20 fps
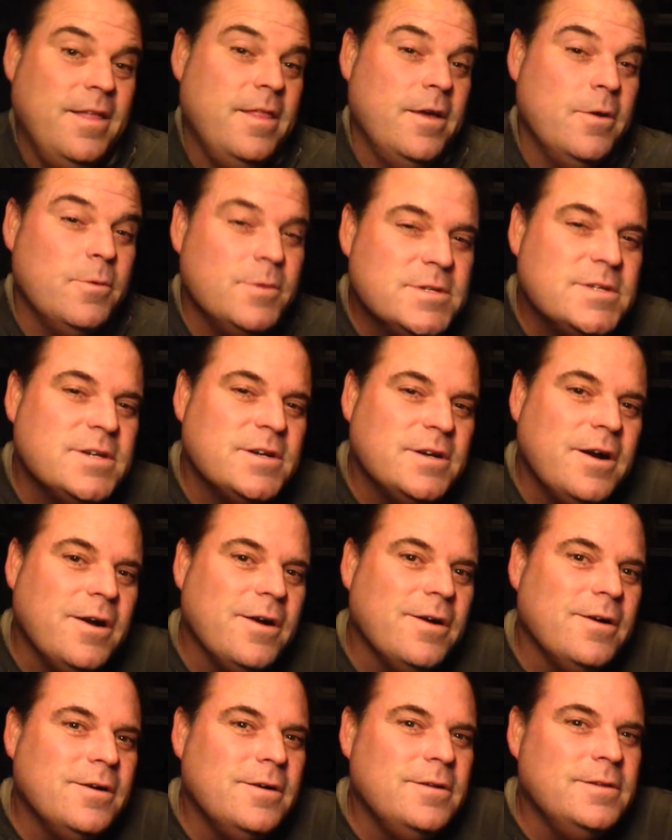there was a
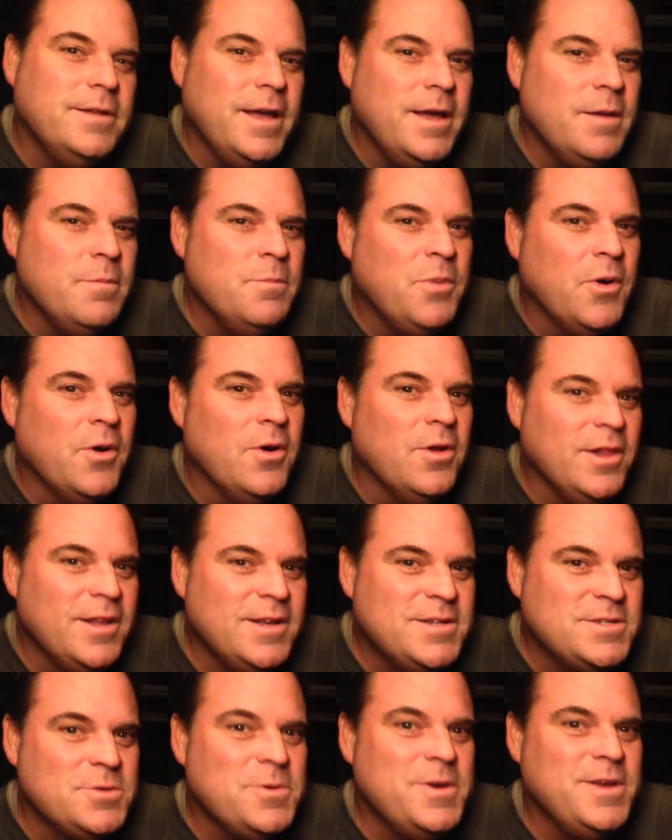girl named Pearlie
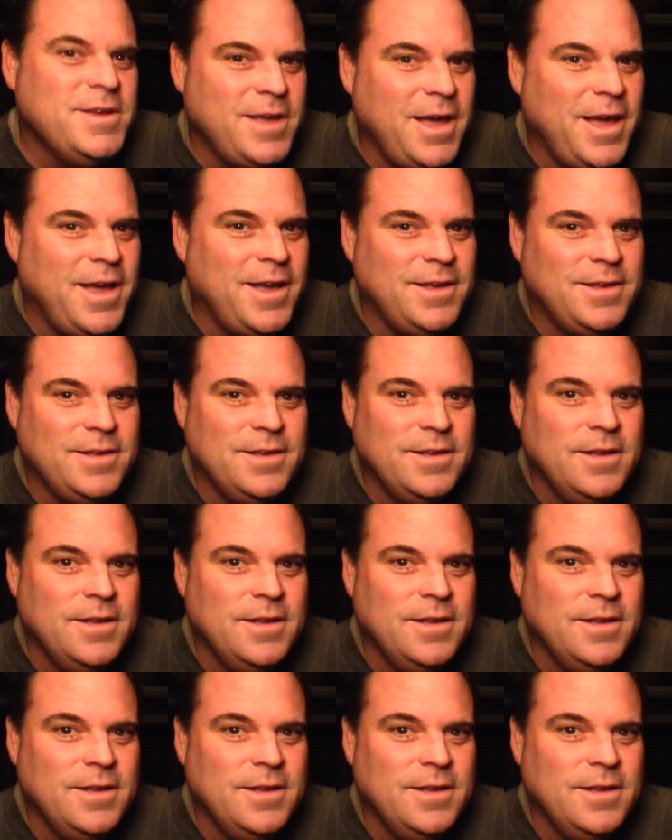Sweetcake.